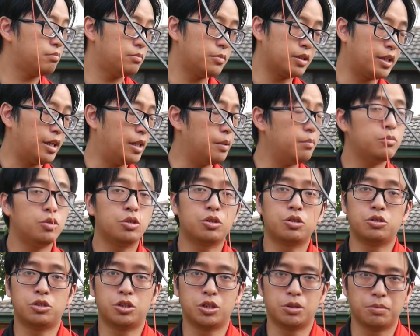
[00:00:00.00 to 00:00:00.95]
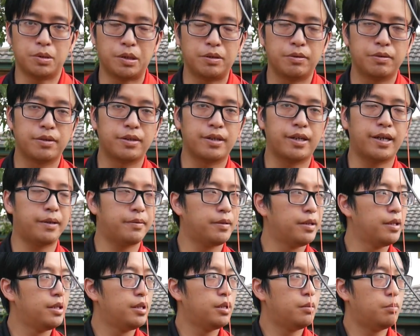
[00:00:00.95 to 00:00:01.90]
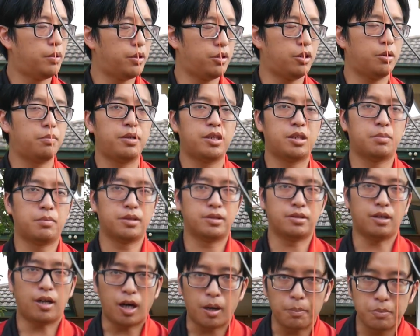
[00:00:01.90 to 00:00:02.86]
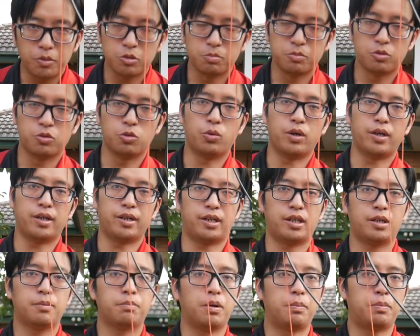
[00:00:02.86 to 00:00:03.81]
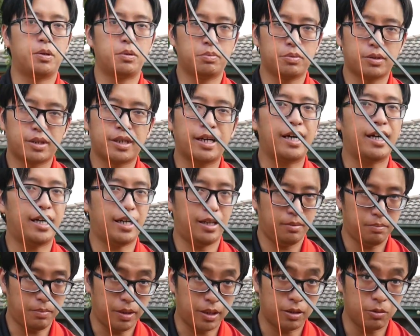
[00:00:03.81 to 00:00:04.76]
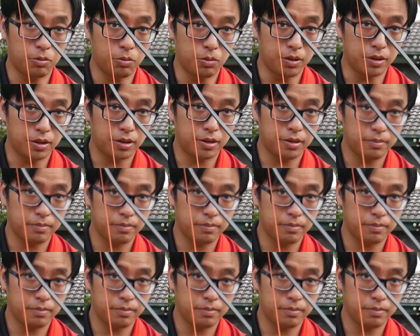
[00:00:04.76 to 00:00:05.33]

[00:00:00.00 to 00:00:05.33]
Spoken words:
Again, you can shoot well with that. Might not be the most optimal way, but people can make it work.